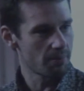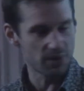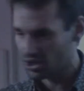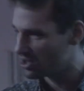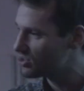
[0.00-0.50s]

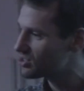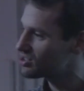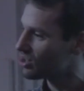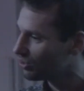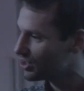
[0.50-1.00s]
Because
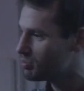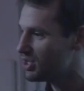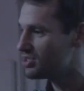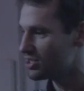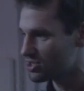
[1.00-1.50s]
there's all these
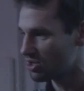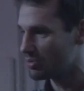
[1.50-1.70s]
meetings and